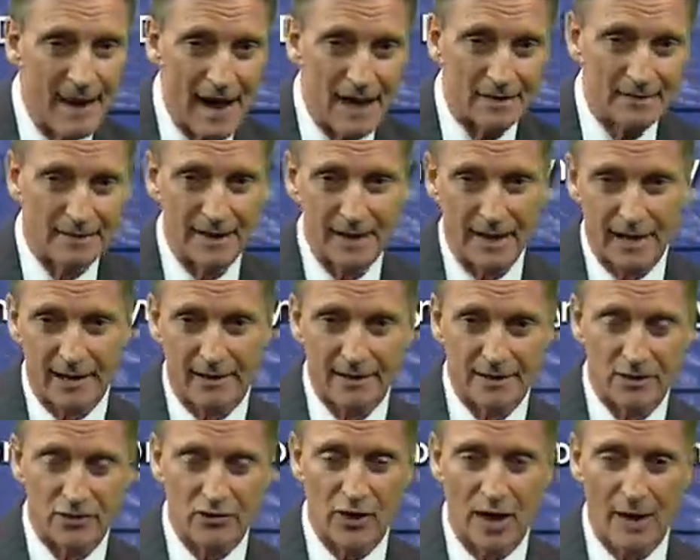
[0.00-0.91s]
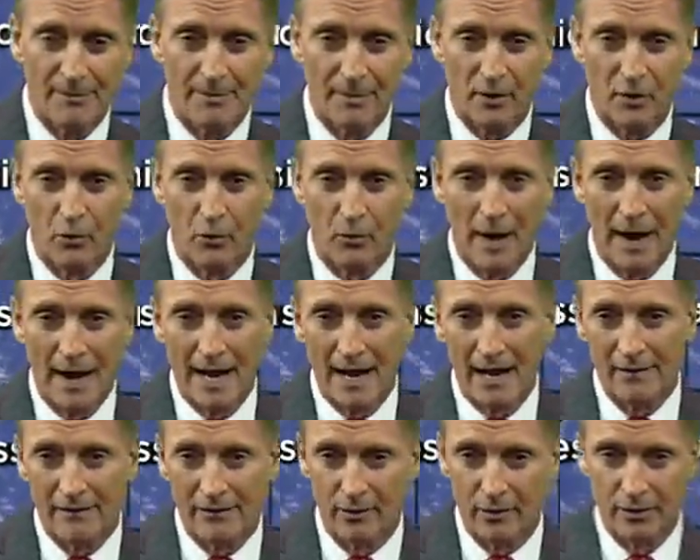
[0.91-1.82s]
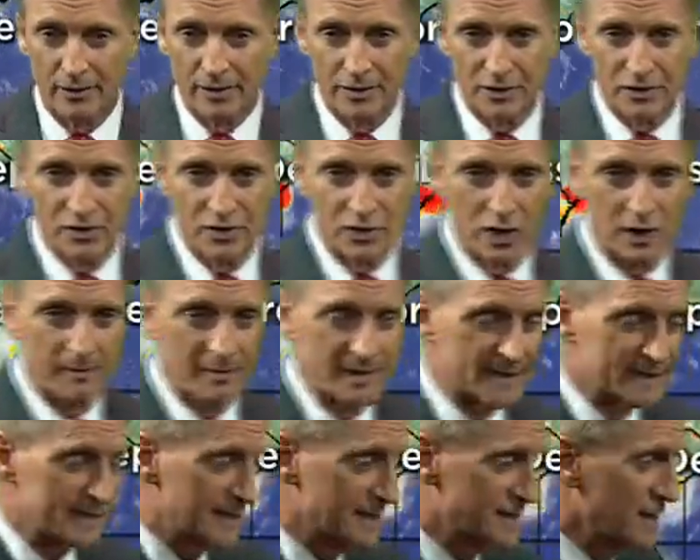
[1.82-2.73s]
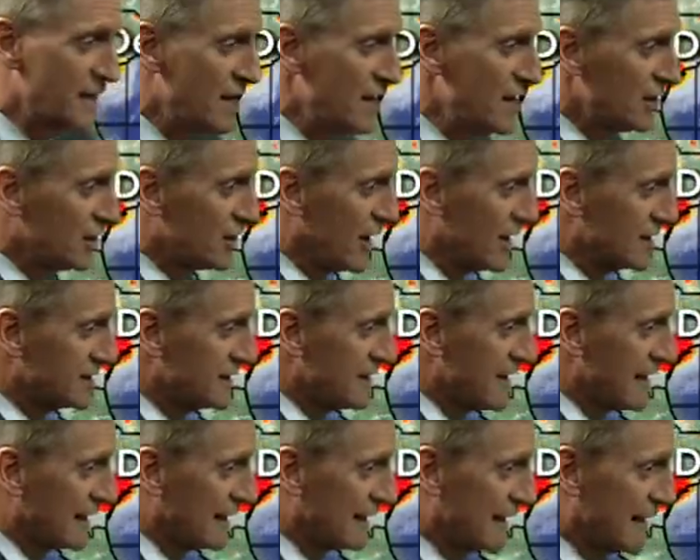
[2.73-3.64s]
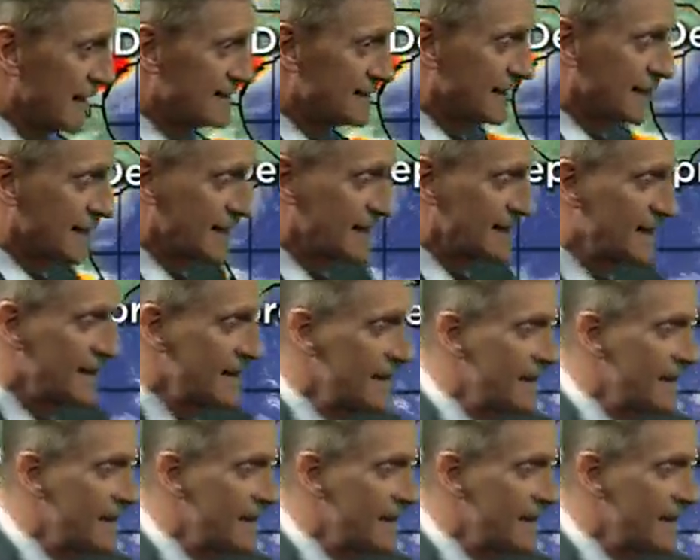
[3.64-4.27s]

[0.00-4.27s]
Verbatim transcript: out there. It's a tropical wave or disturbance that's crossing the Atlantic. And